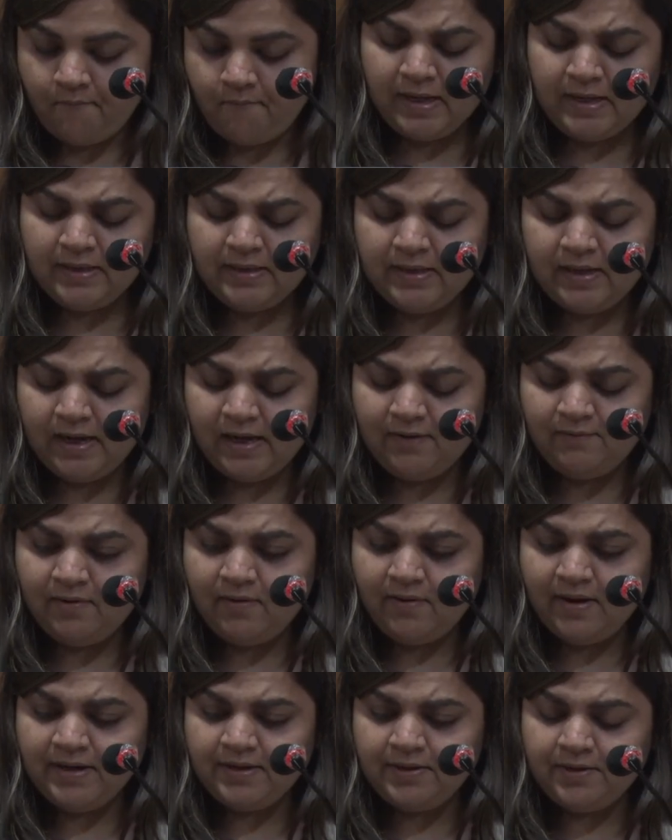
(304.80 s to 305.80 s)
anything I
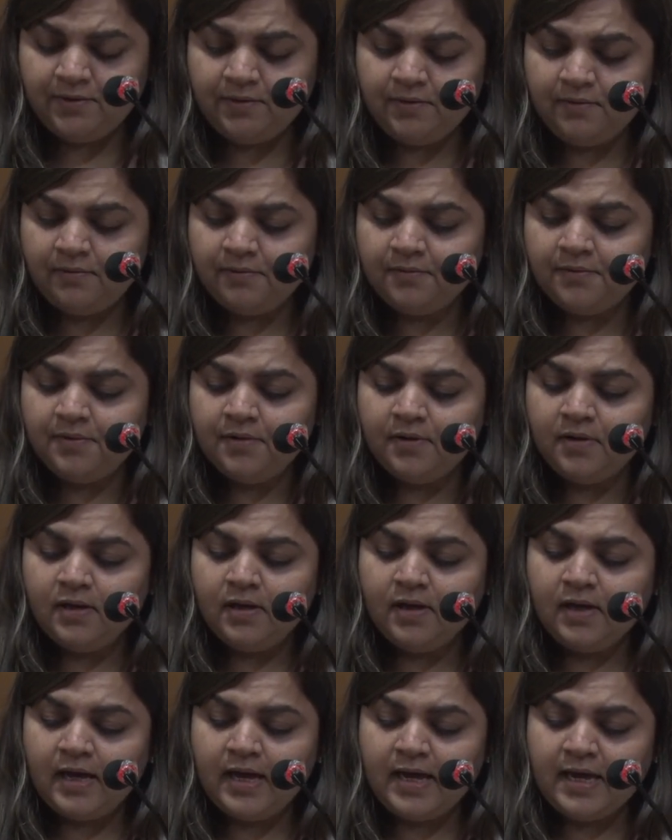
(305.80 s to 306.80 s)
will write here
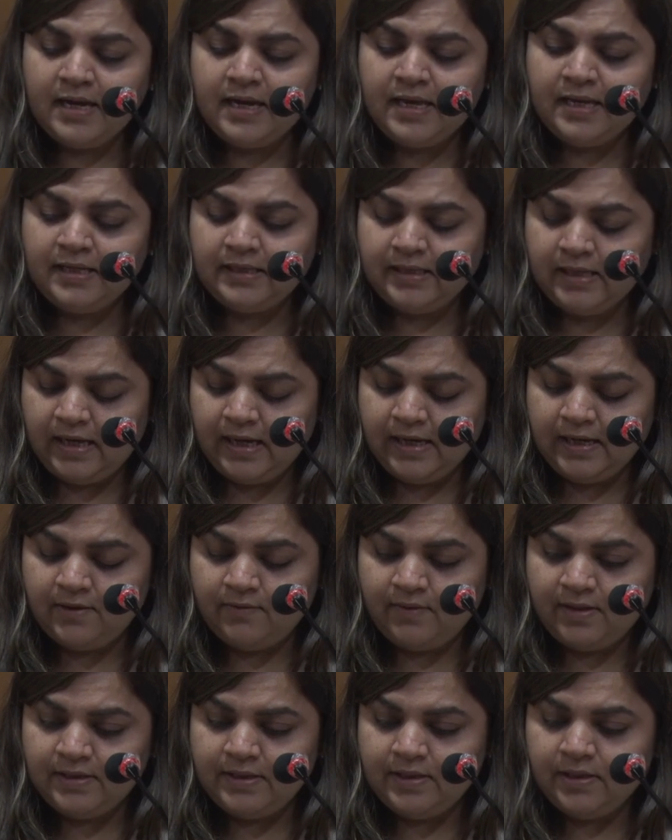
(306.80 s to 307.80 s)
and anything I
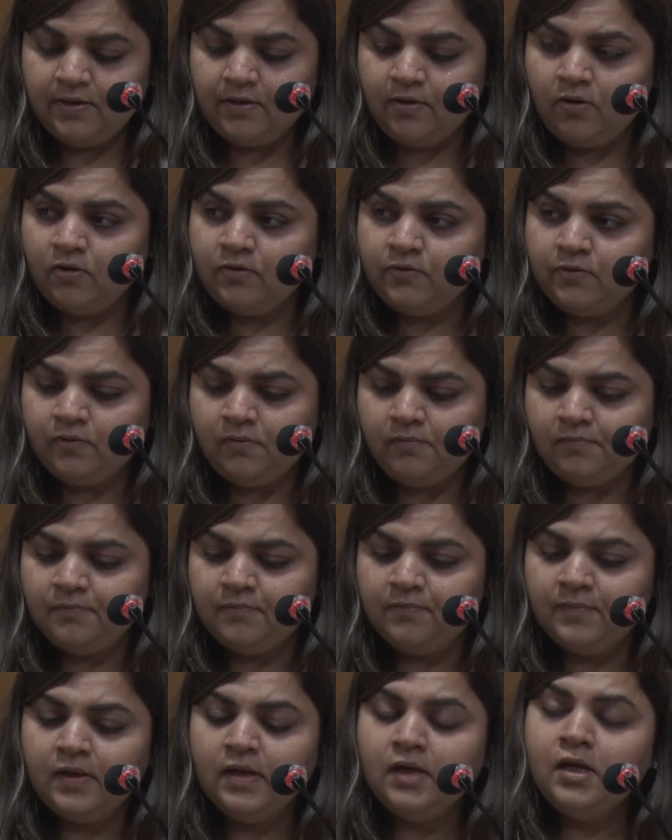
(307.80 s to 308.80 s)
can write here also.
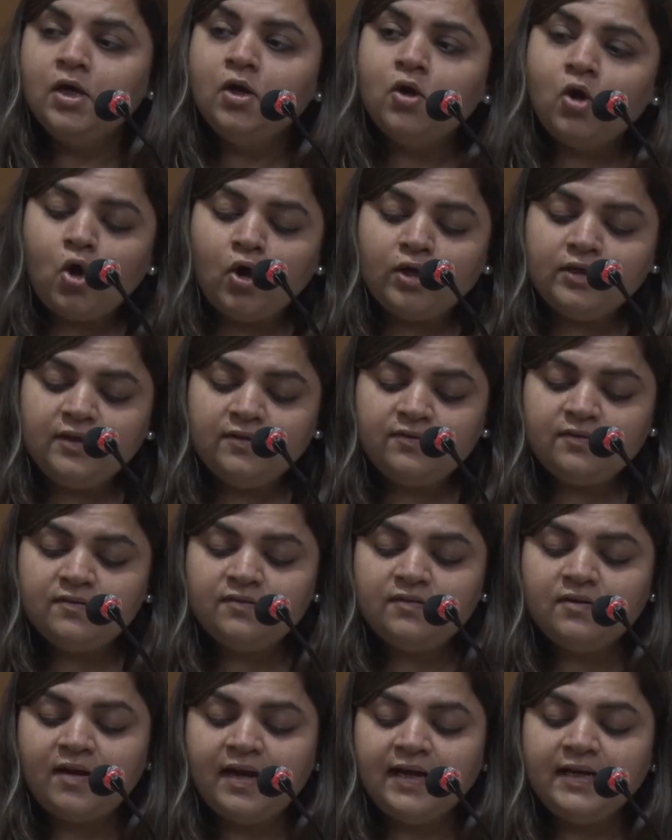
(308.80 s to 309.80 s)
Or this
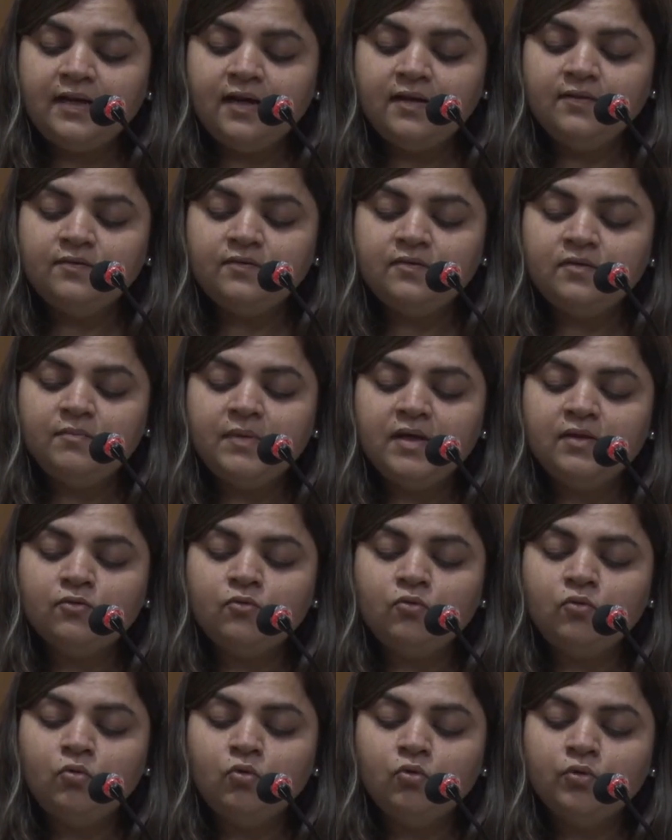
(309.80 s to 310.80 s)
is the right answer, main
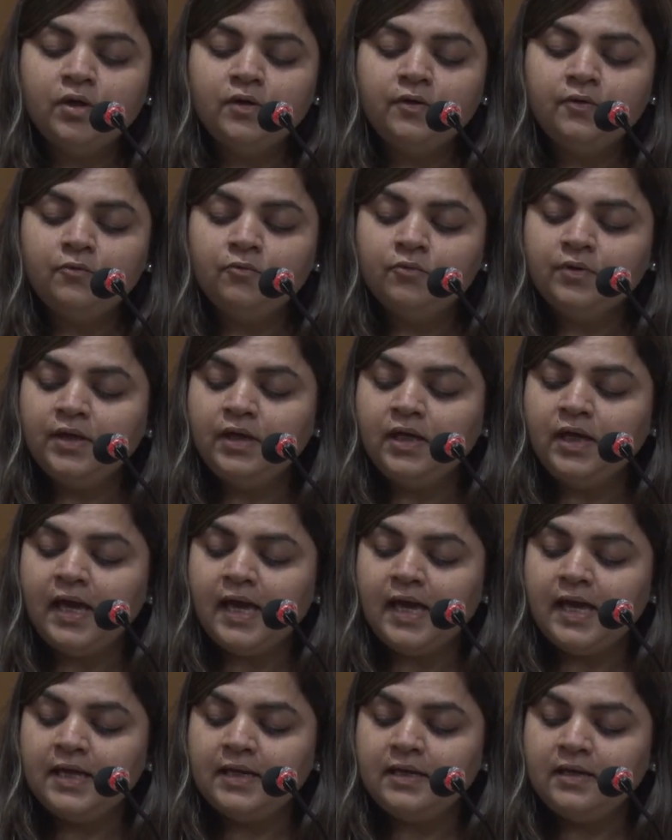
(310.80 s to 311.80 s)
isko okay karungi
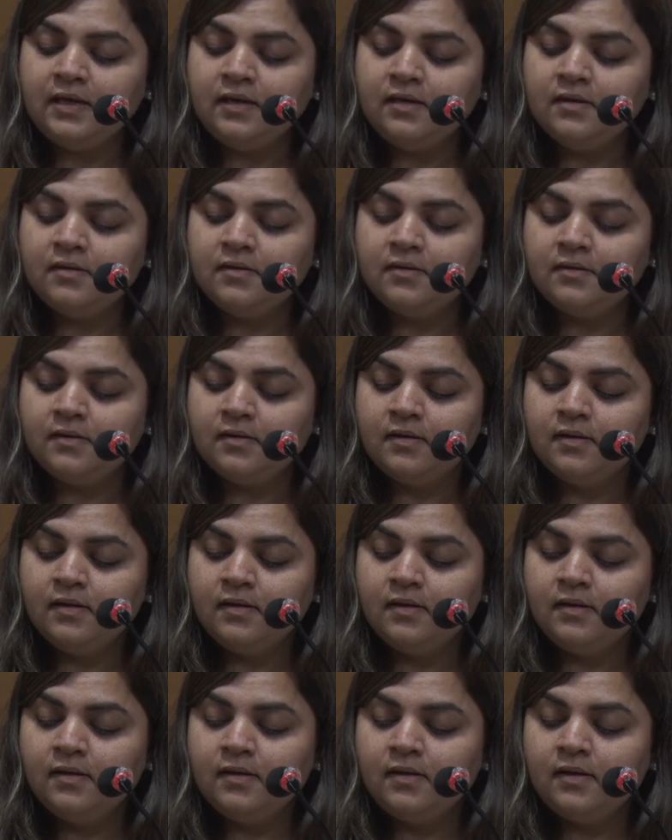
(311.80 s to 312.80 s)
and
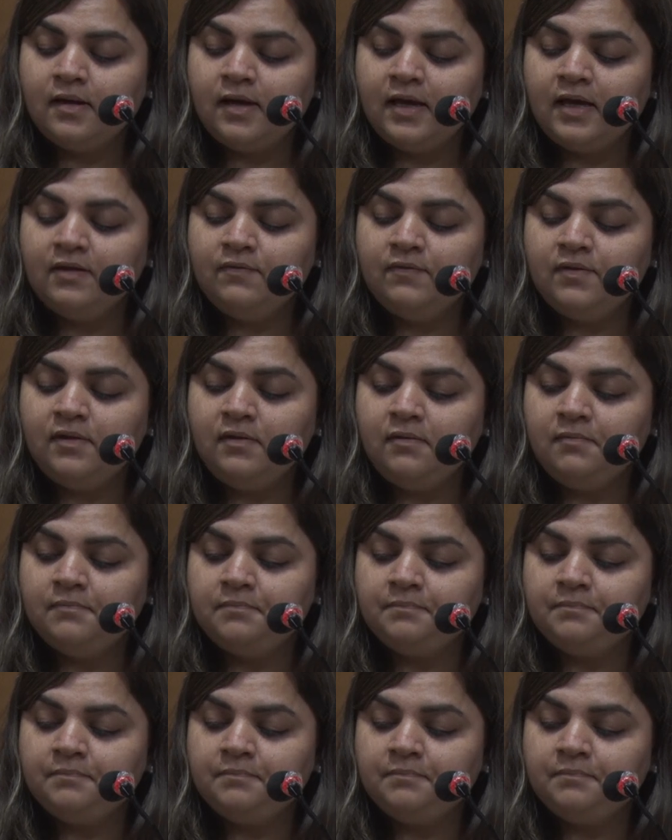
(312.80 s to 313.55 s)
I will